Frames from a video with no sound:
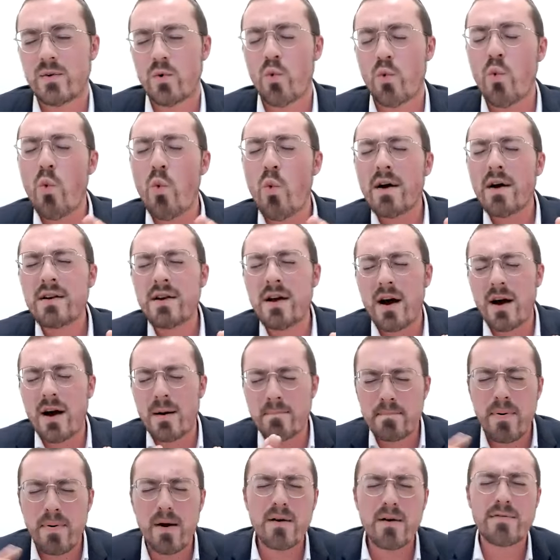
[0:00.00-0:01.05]
One
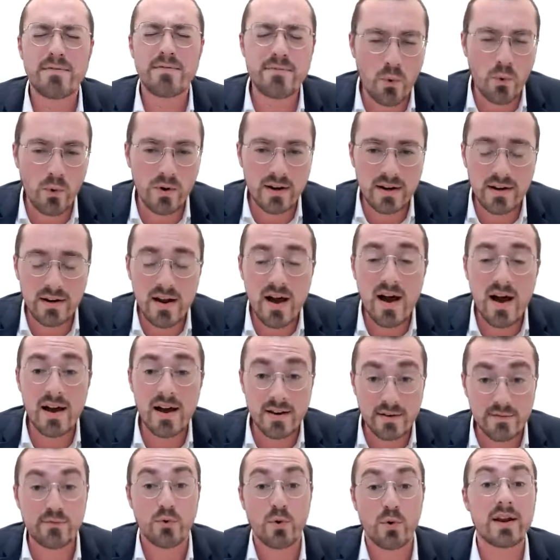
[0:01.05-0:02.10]
above
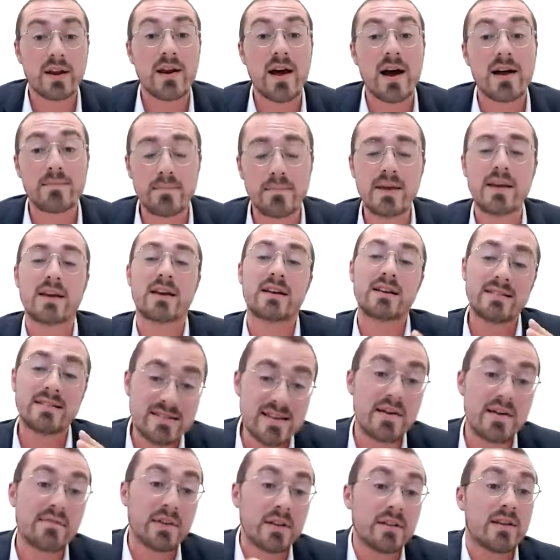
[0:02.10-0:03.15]
49, 49 being
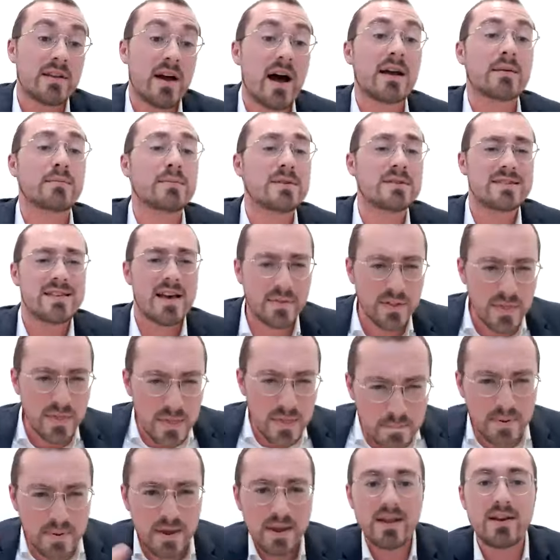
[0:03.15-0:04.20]
7 times 7, the
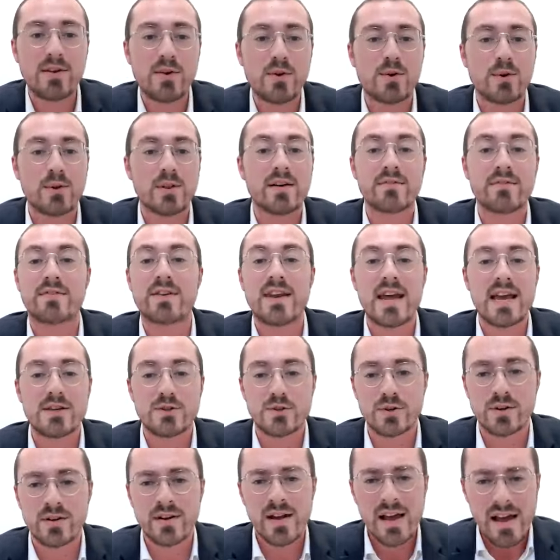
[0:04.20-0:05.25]
pinnacle of
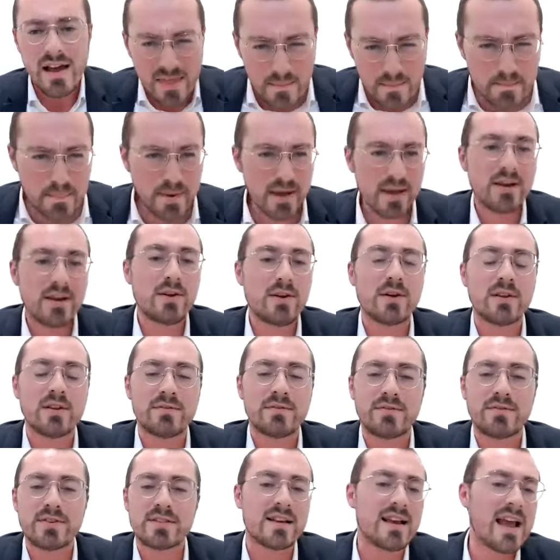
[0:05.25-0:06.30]
nature, the pinnacle
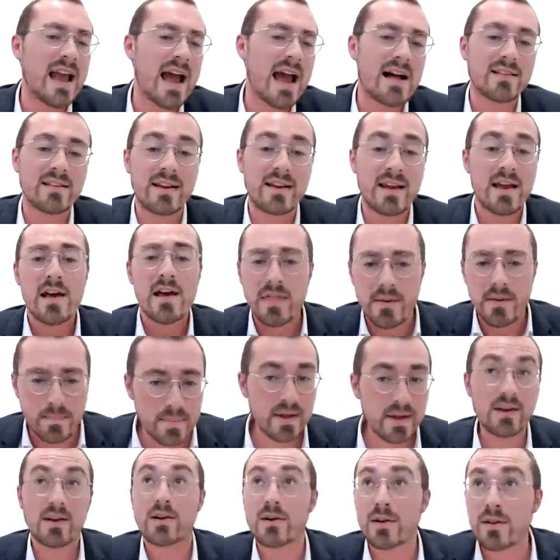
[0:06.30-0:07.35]
of physicality, the
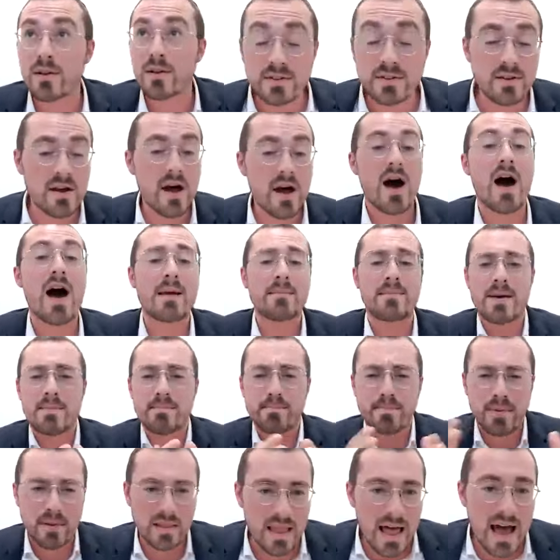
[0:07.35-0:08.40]
pinnacle of time
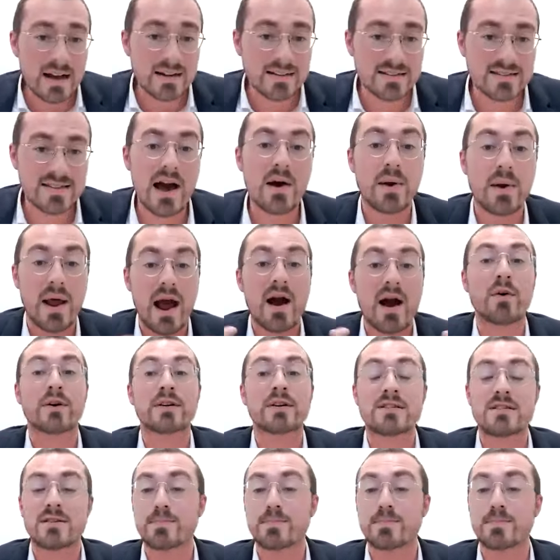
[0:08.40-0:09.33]
that blocks out our